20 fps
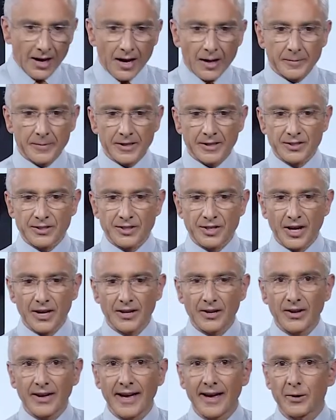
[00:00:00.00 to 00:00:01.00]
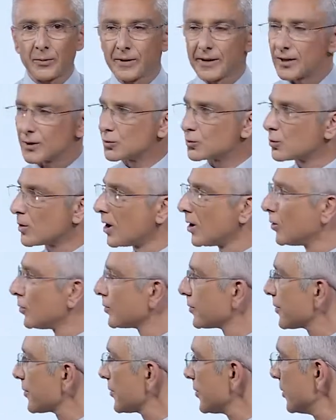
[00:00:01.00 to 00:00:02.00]
I'm going to show you how we can roll
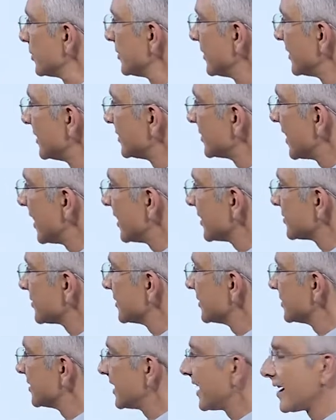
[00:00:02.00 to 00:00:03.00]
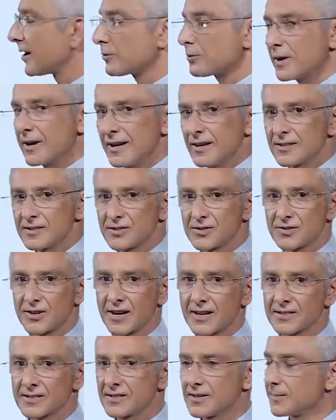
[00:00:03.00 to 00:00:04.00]
through these arteries in our
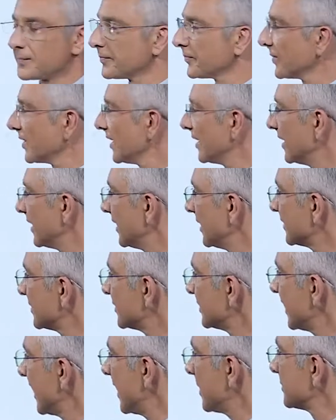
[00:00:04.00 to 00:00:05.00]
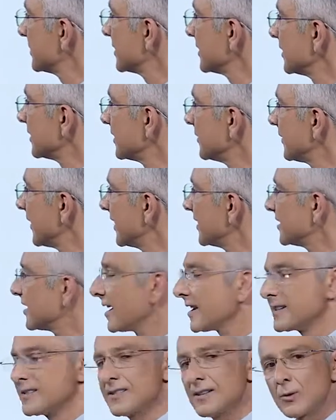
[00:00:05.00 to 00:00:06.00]
reconstructs. It's an absolutely
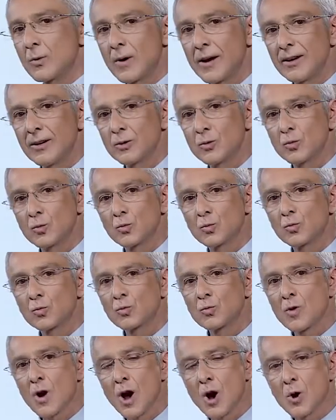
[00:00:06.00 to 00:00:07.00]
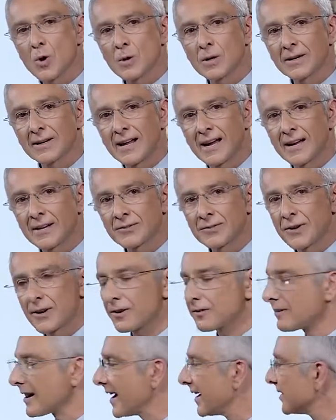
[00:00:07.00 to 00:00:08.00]
fantastic way to roll an artery
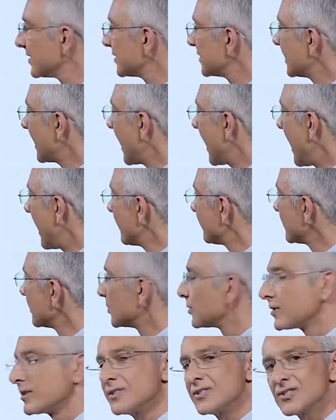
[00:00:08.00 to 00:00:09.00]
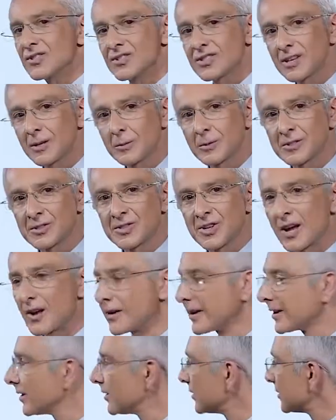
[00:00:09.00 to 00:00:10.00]
around and have a look and see what's
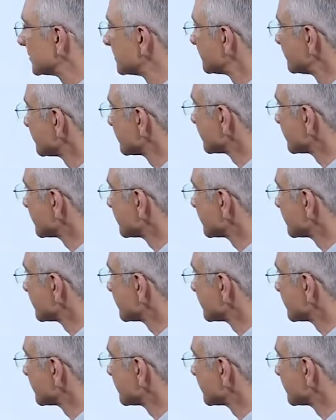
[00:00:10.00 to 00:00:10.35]
going on.